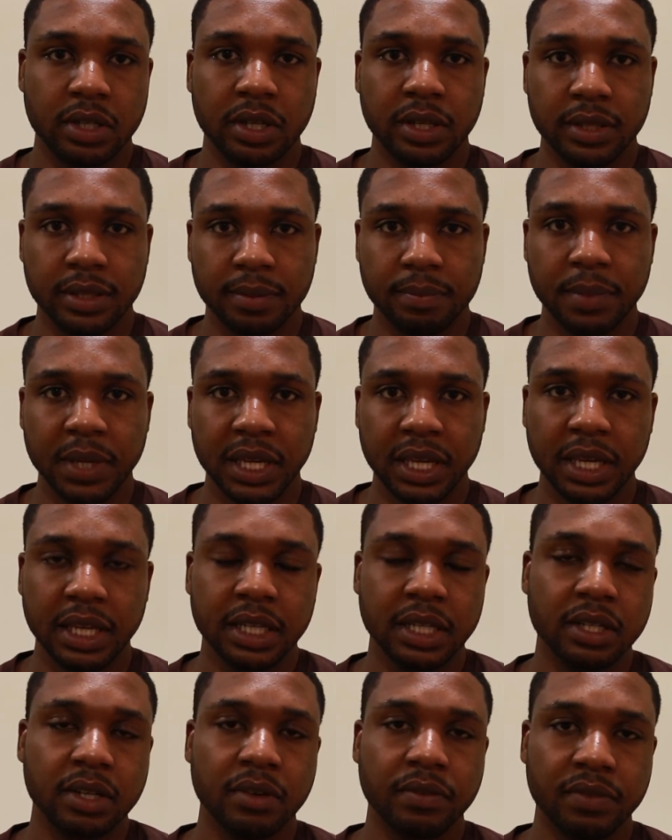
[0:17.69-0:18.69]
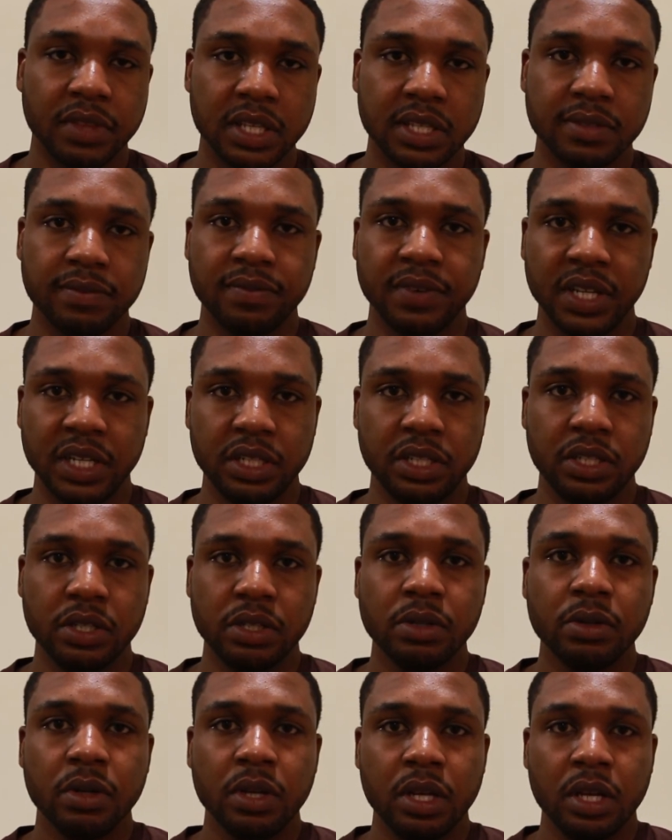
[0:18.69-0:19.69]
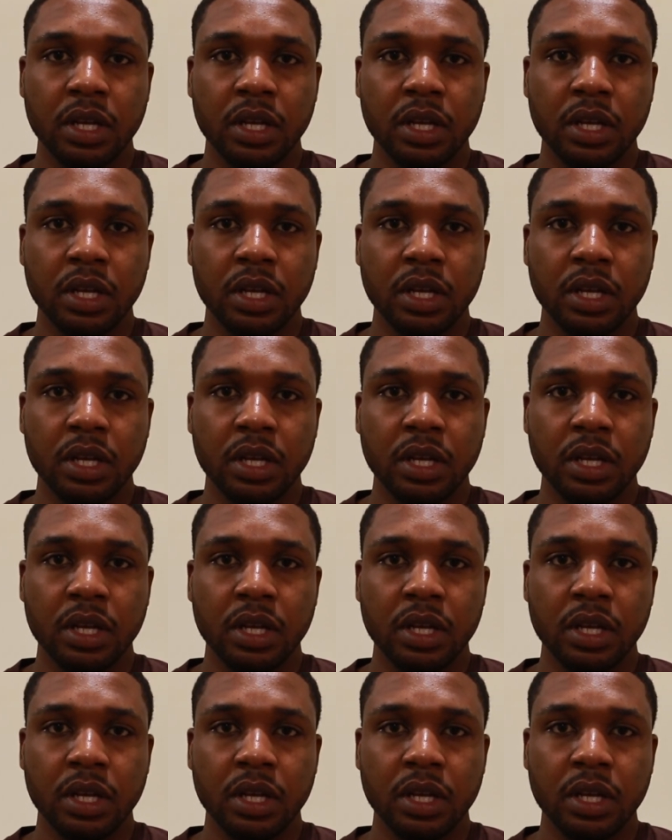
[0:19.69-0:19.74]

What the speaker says: in the beginning of this video